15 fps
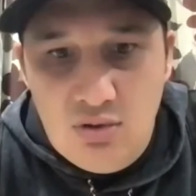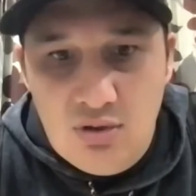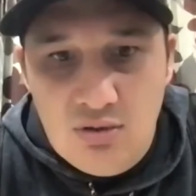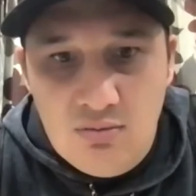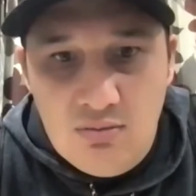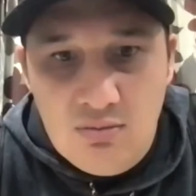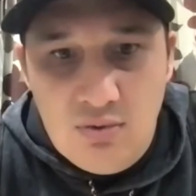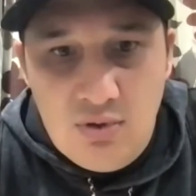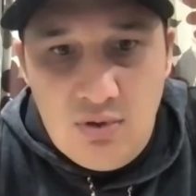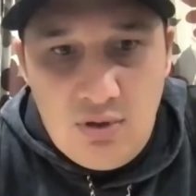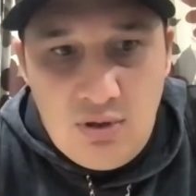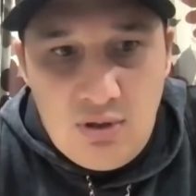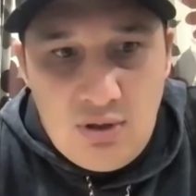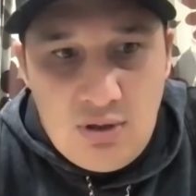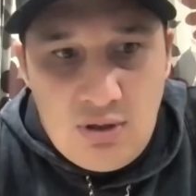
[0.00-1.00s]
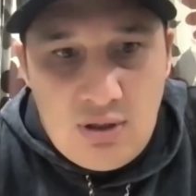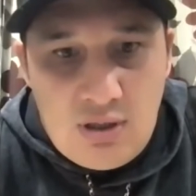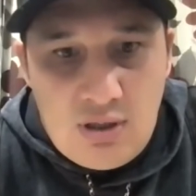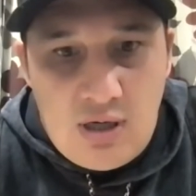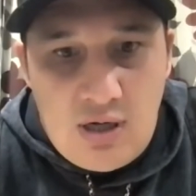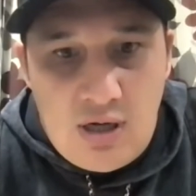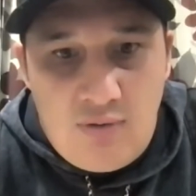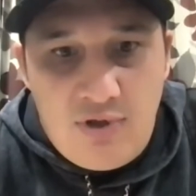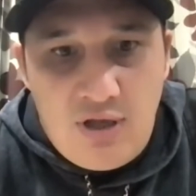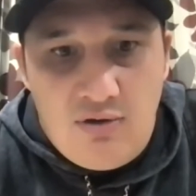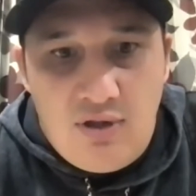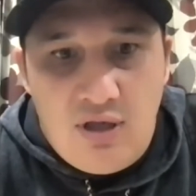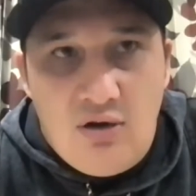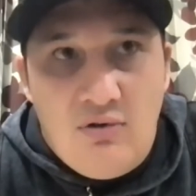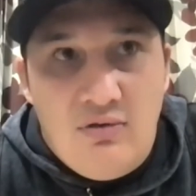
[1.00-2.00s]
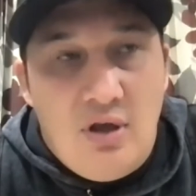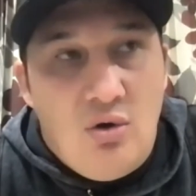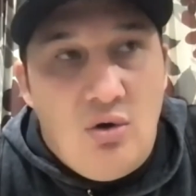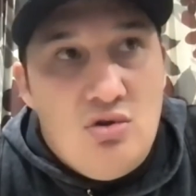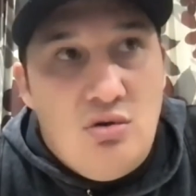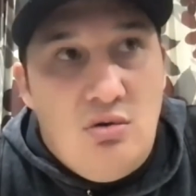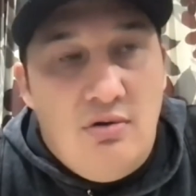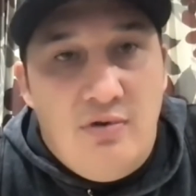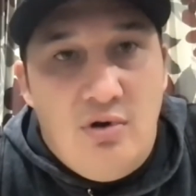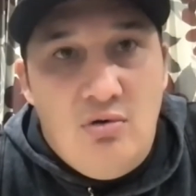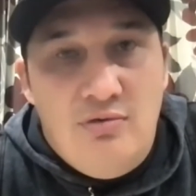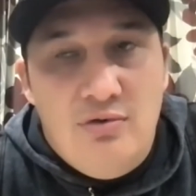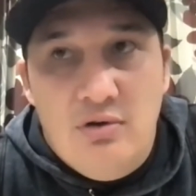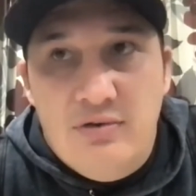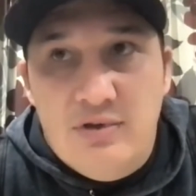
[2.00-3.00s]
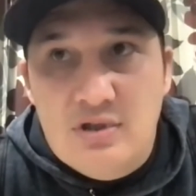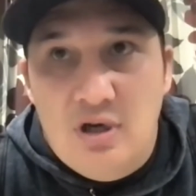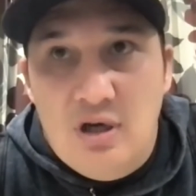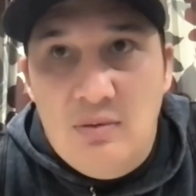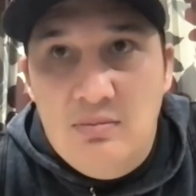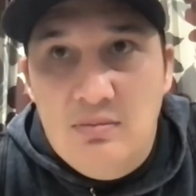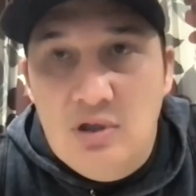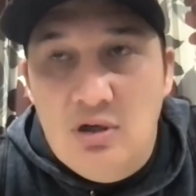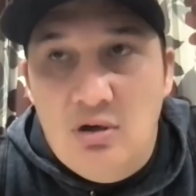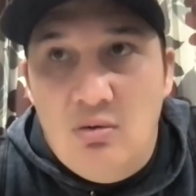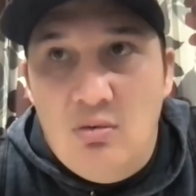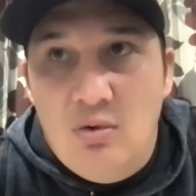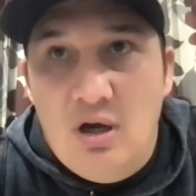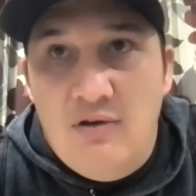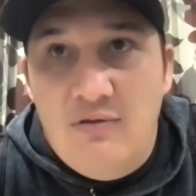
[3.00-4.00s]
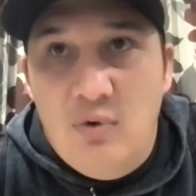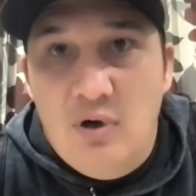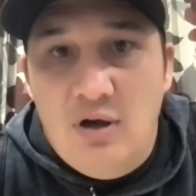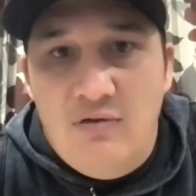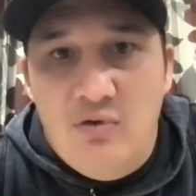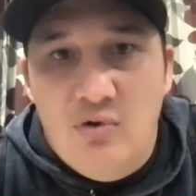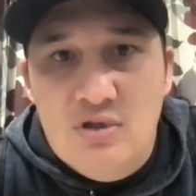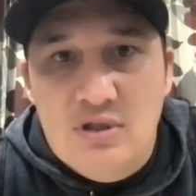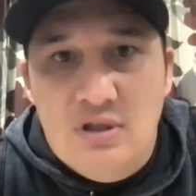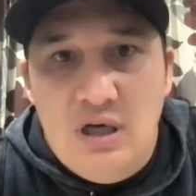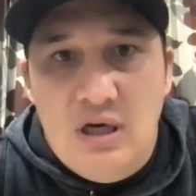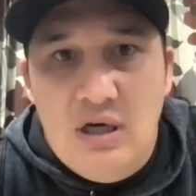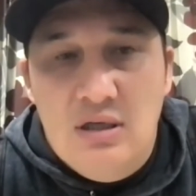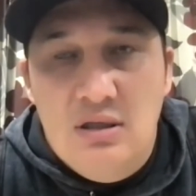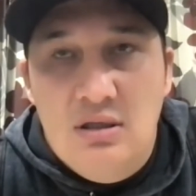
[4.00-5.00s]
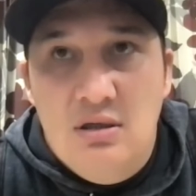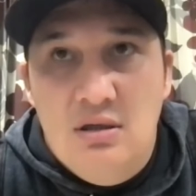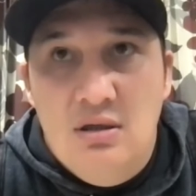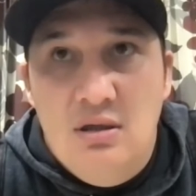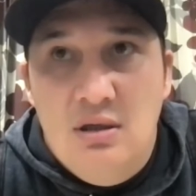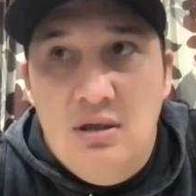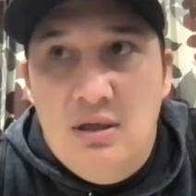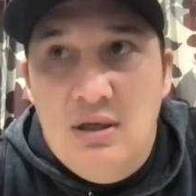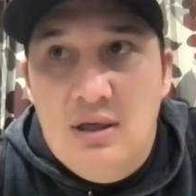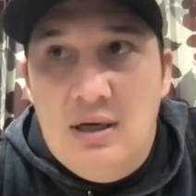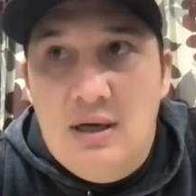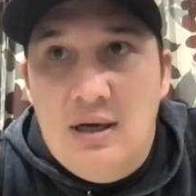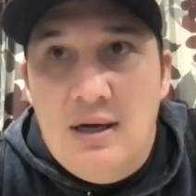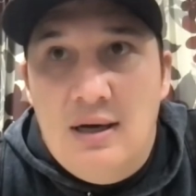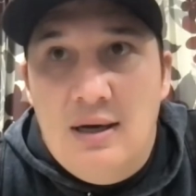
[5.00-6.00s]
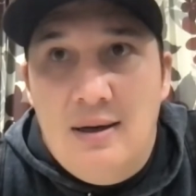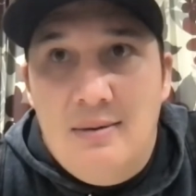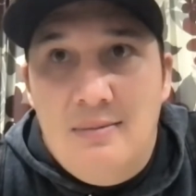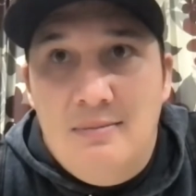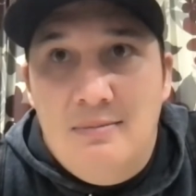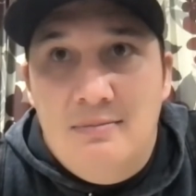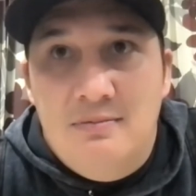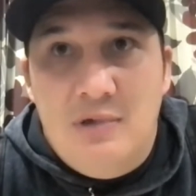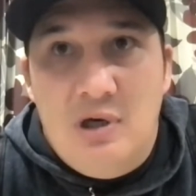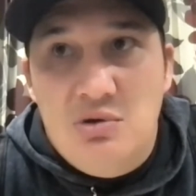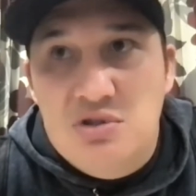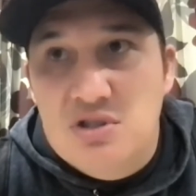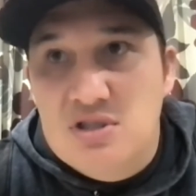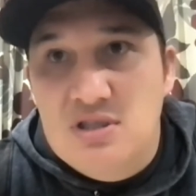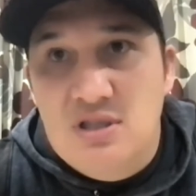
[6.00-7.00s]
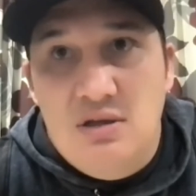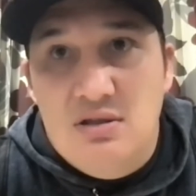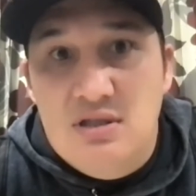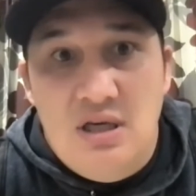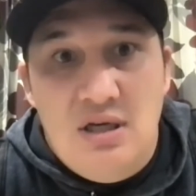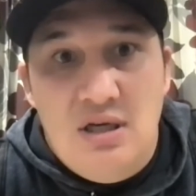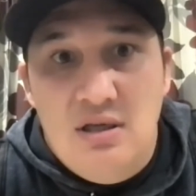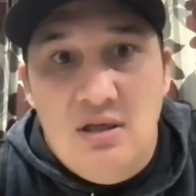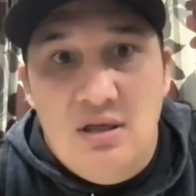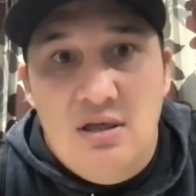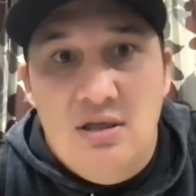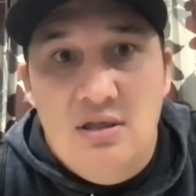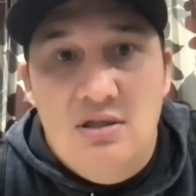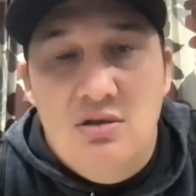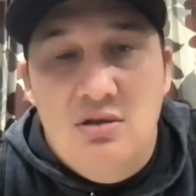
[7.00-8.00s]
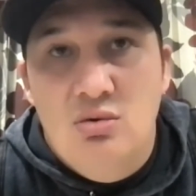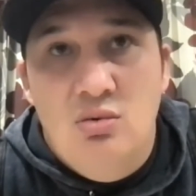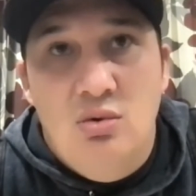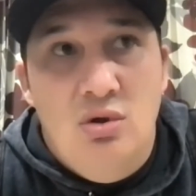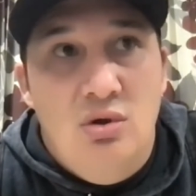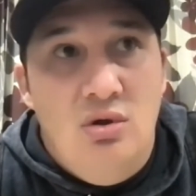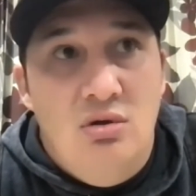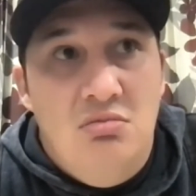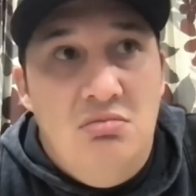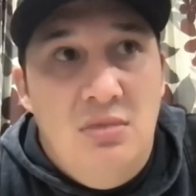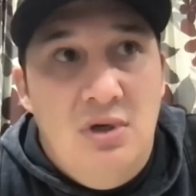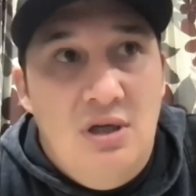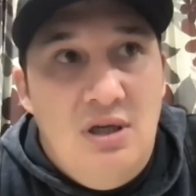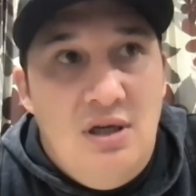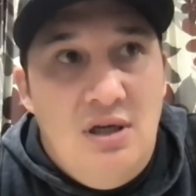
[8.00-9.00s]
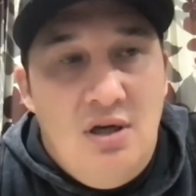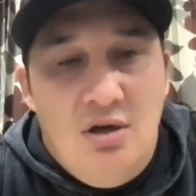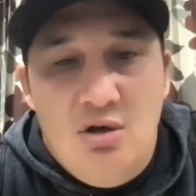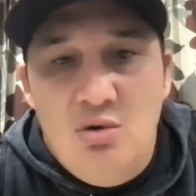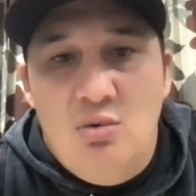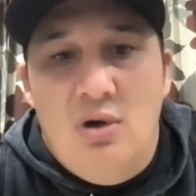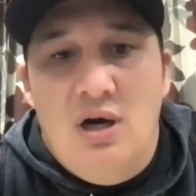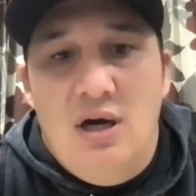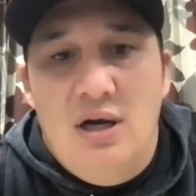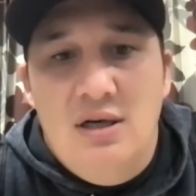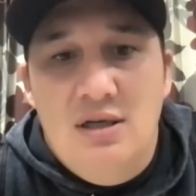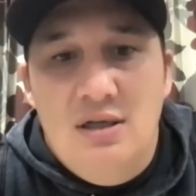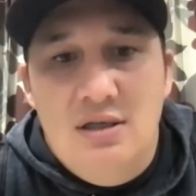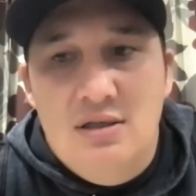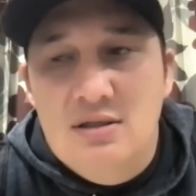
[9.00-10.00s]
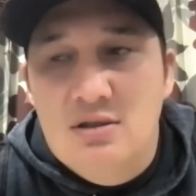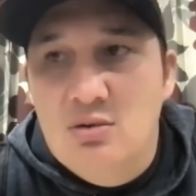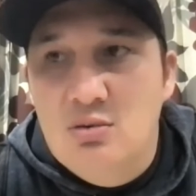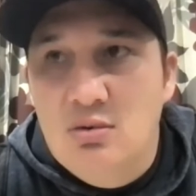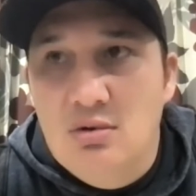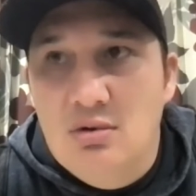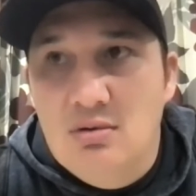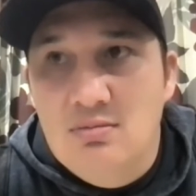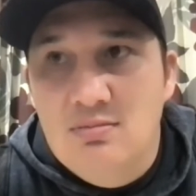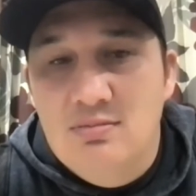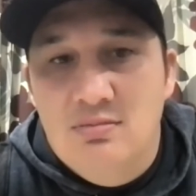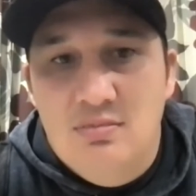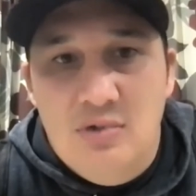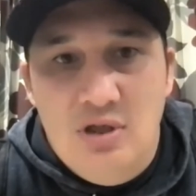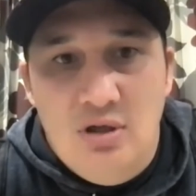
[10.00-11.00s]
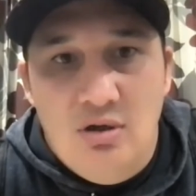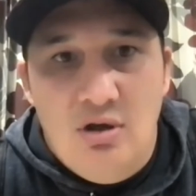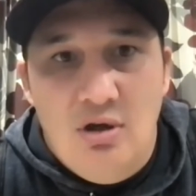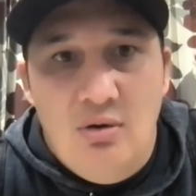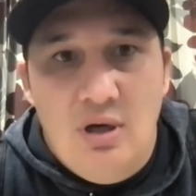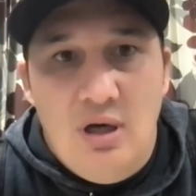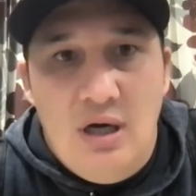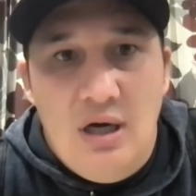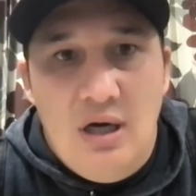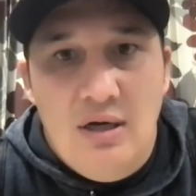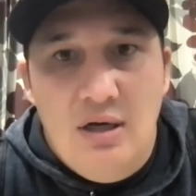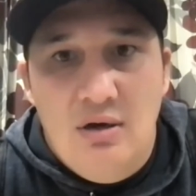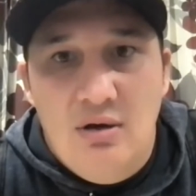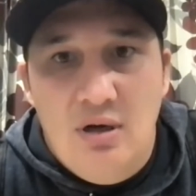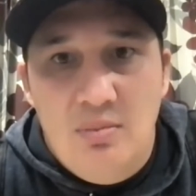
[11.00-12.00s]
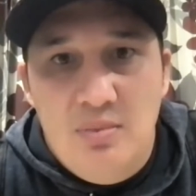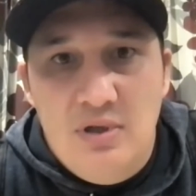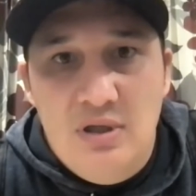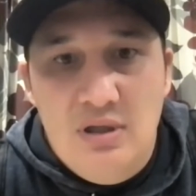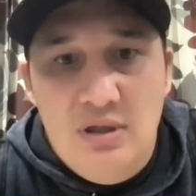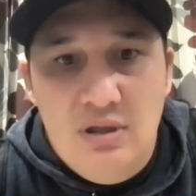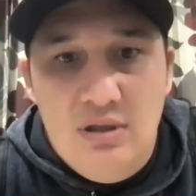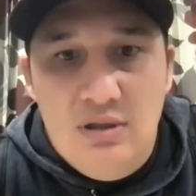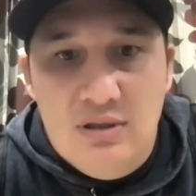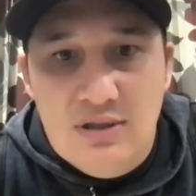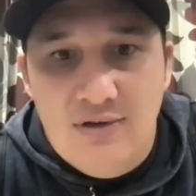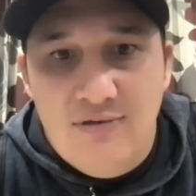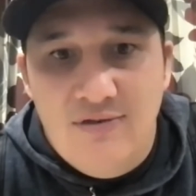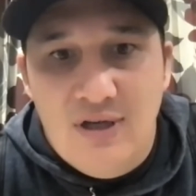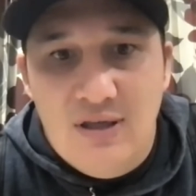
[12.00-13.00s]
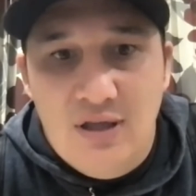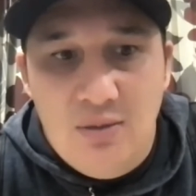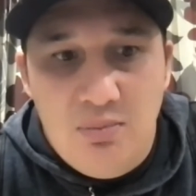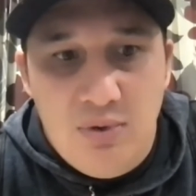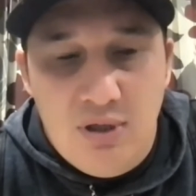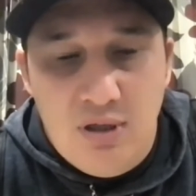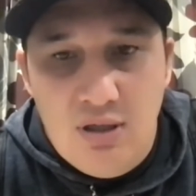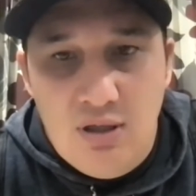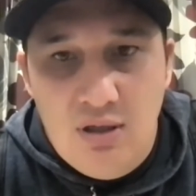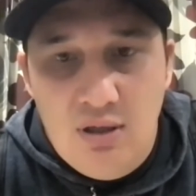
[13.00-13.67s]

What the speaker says: it. And that also evolved over time. You know, when I first started, I was just taking the kids who were handies, who were going hard out at PE and stuff like that. But